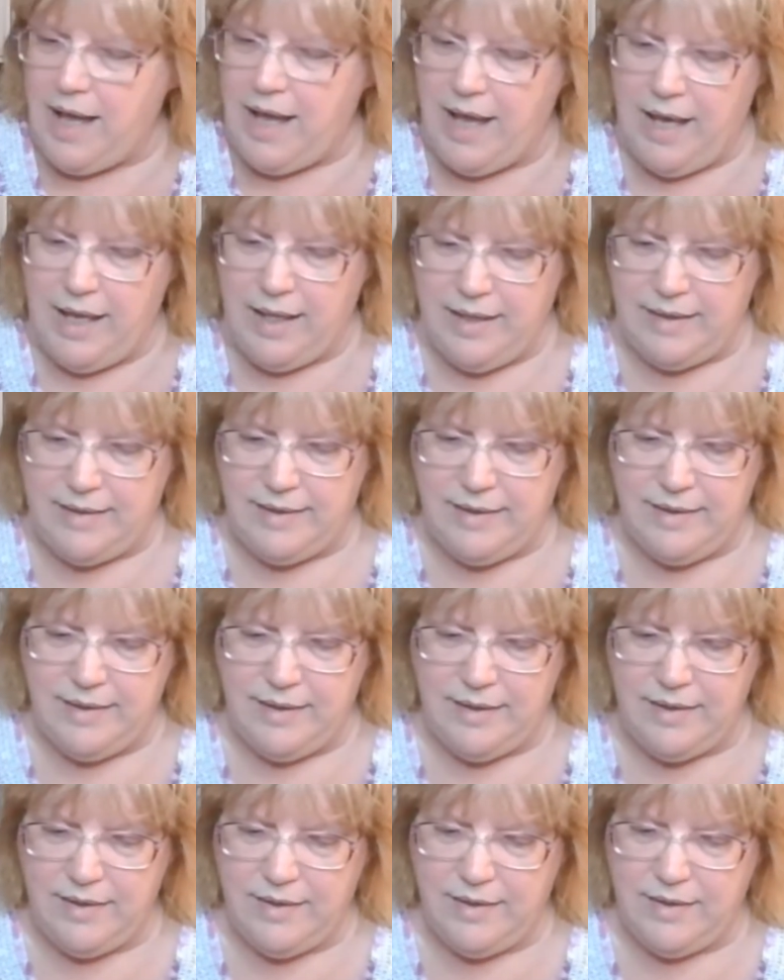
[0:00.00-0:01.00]
this is
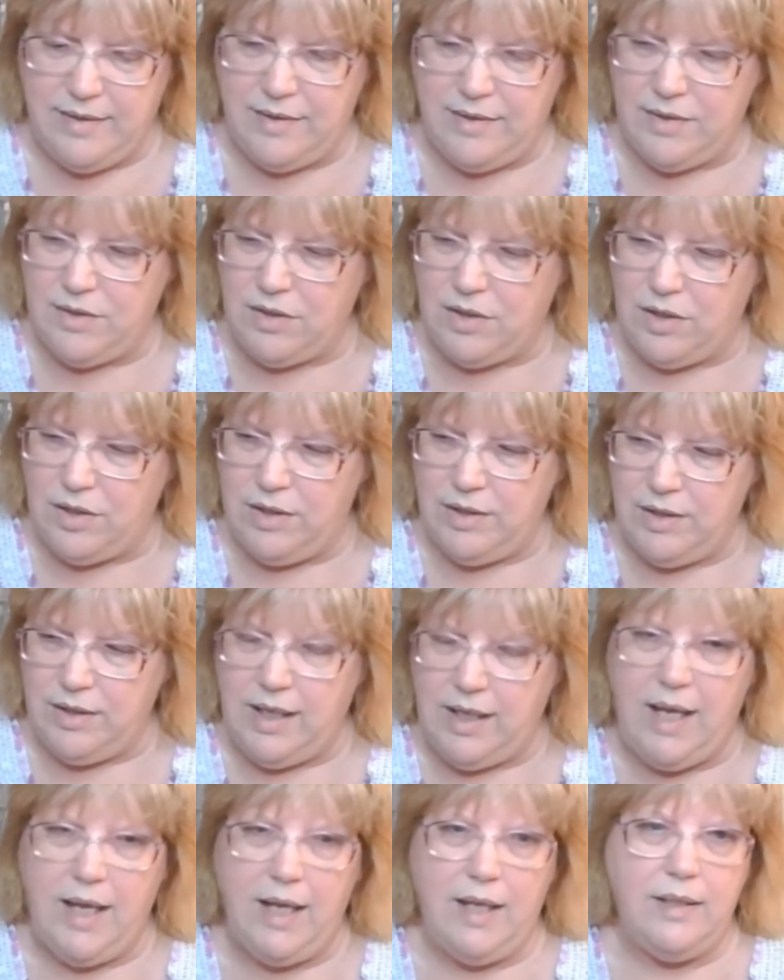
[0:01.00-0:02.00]
a start
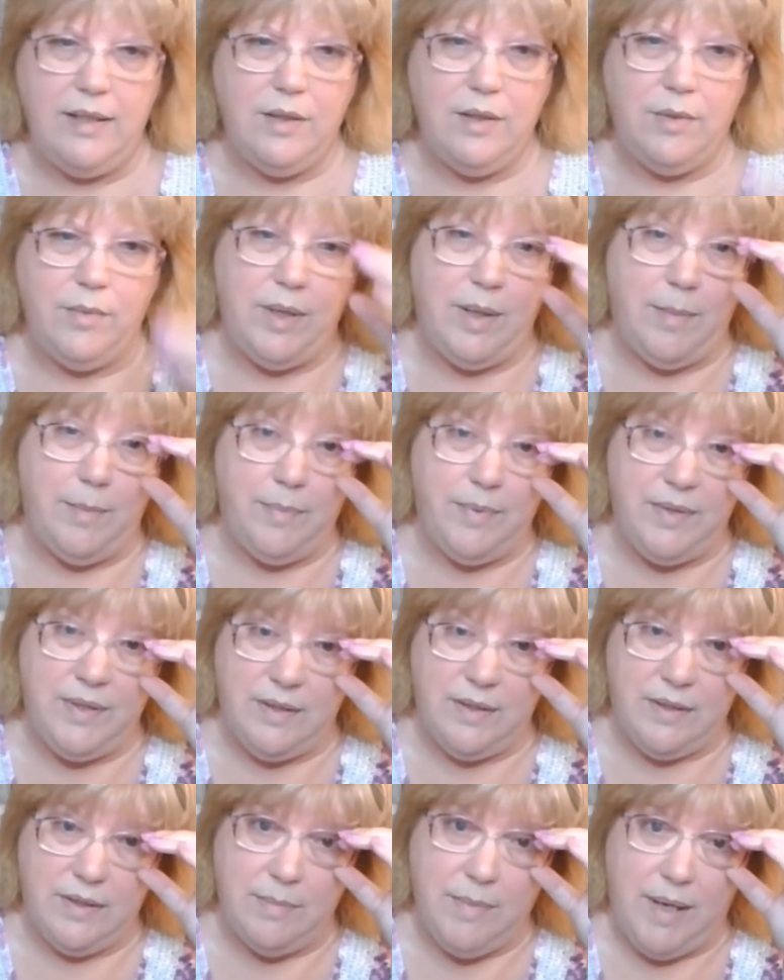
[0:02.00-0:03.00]
and a whip
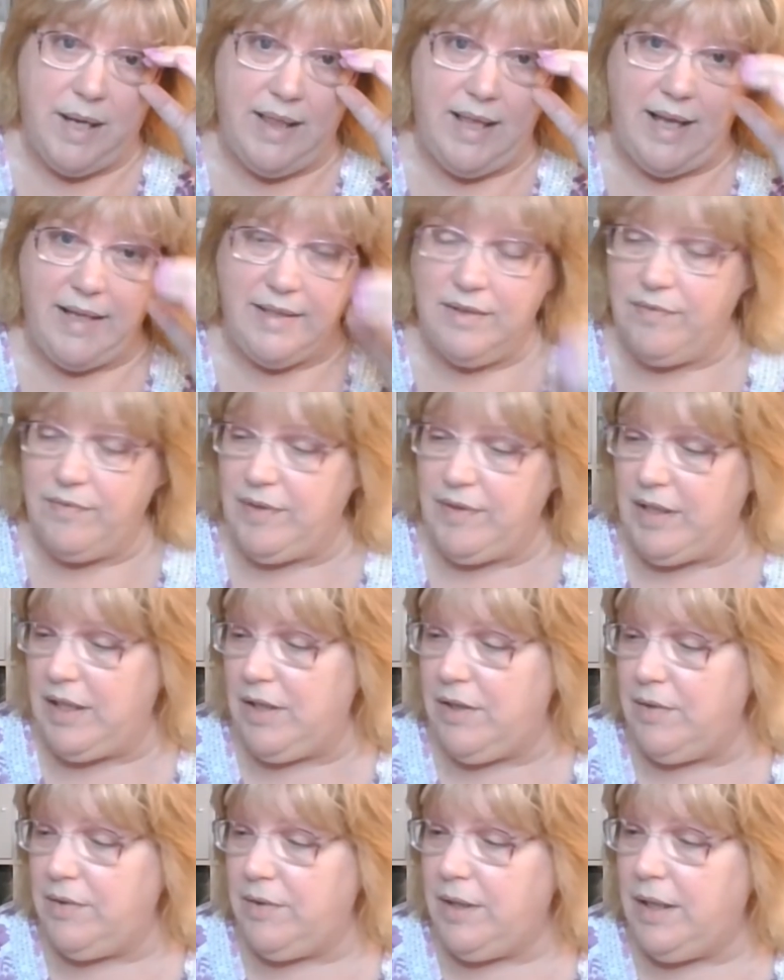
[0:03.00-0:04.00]
since my last
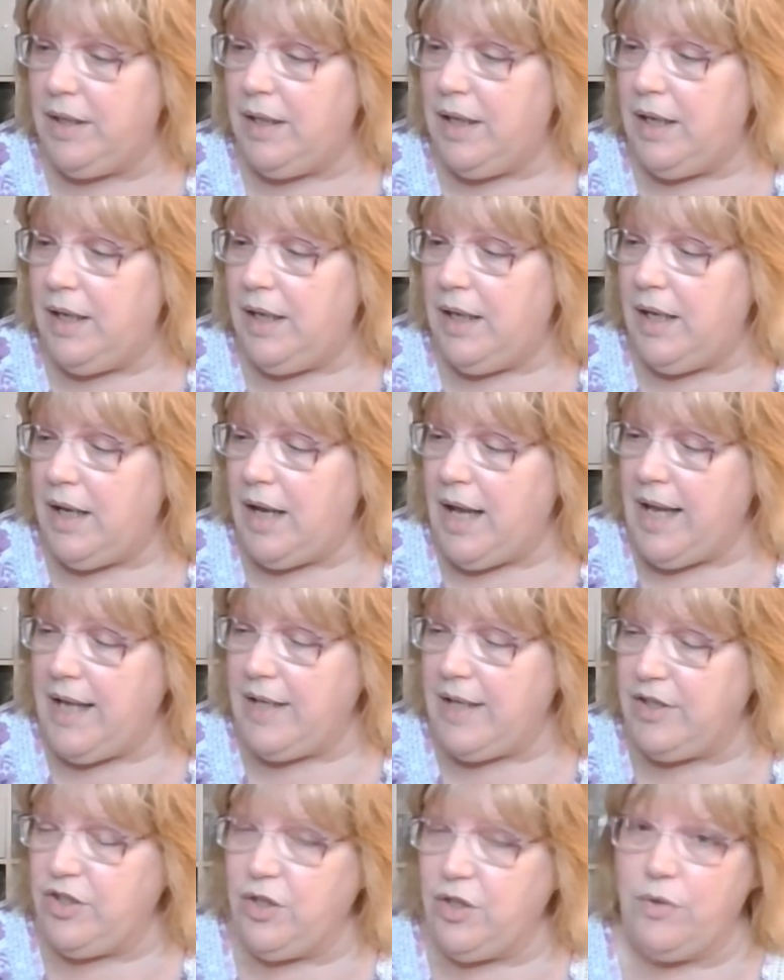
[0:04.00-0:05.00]
video. I
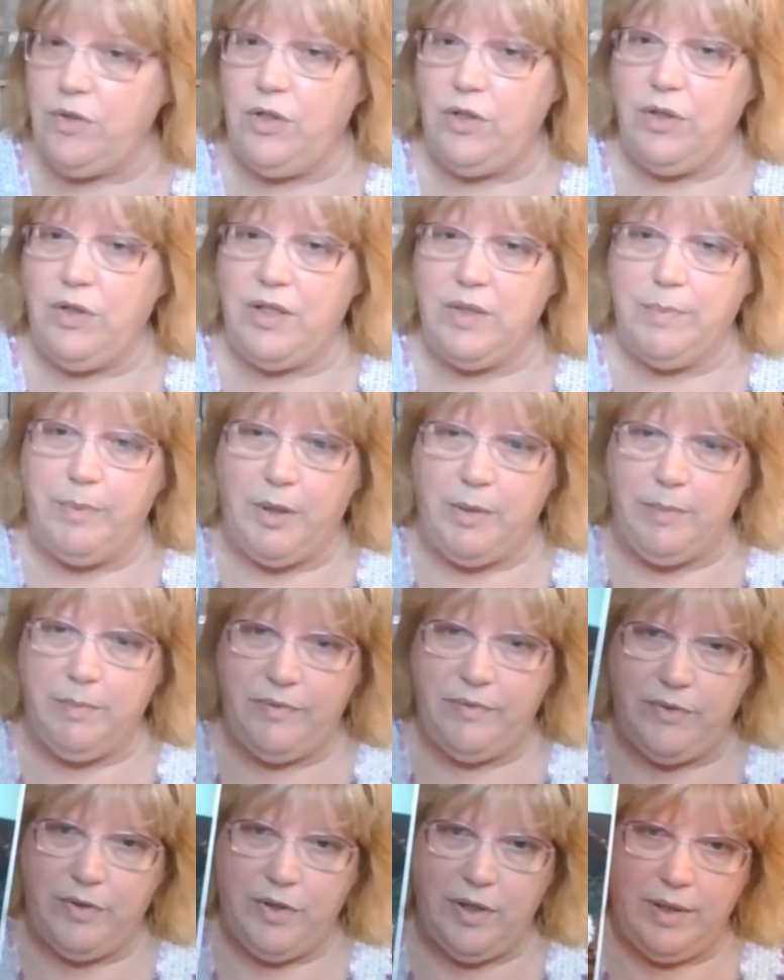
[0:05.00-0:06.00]
had shown you this book
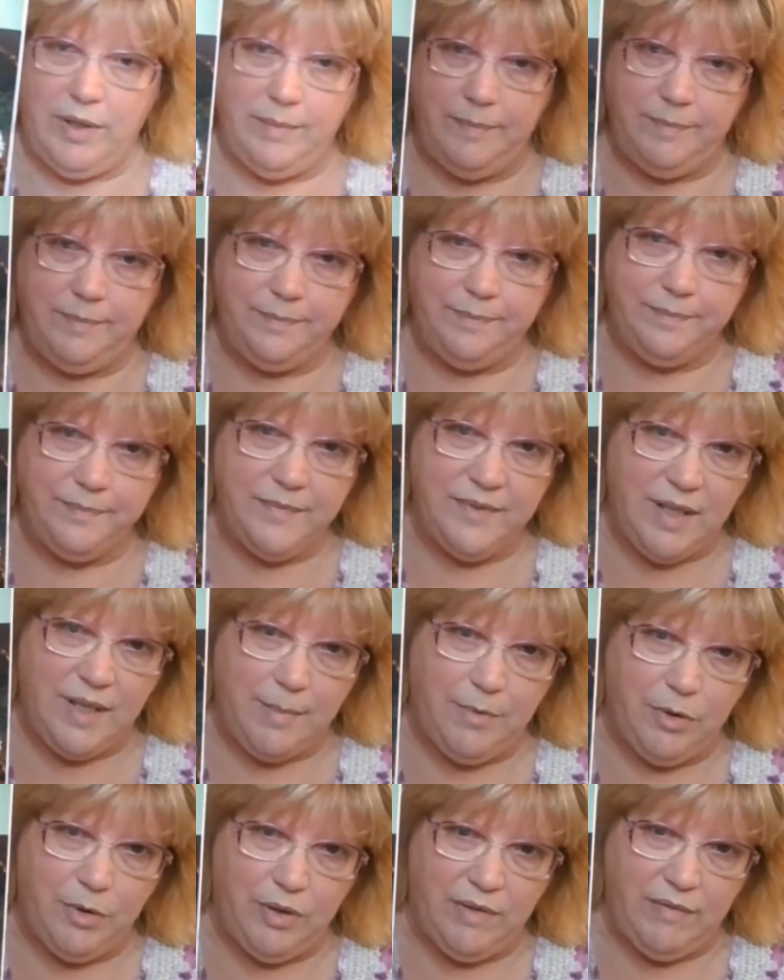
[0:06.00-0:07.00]
before,
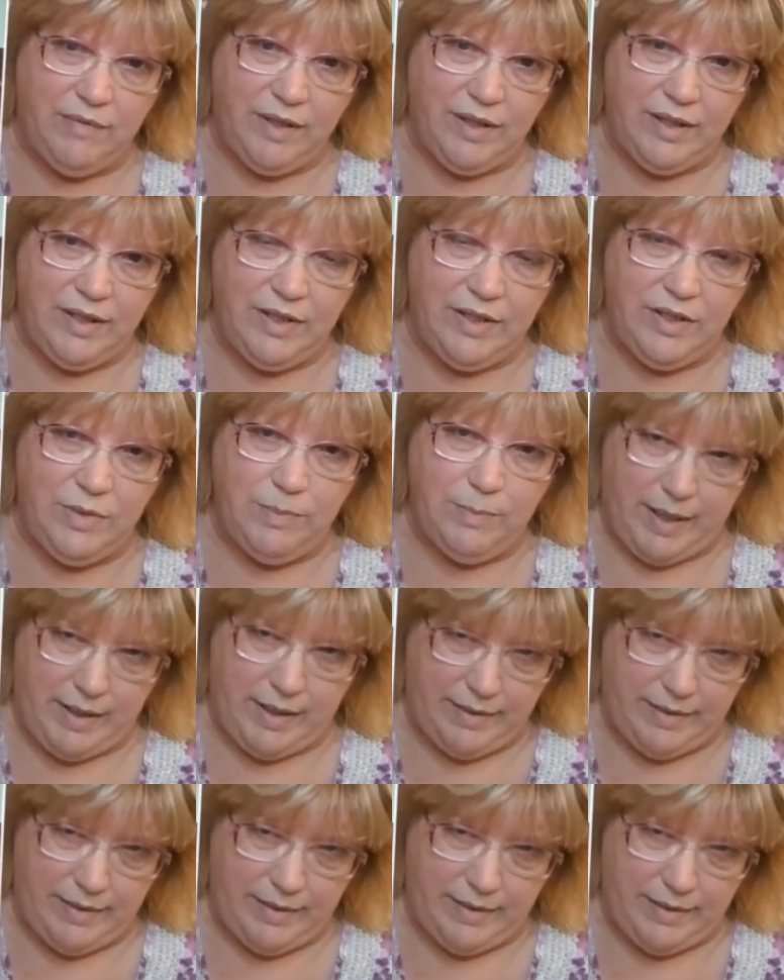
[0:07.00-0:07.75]
Summer in the Village by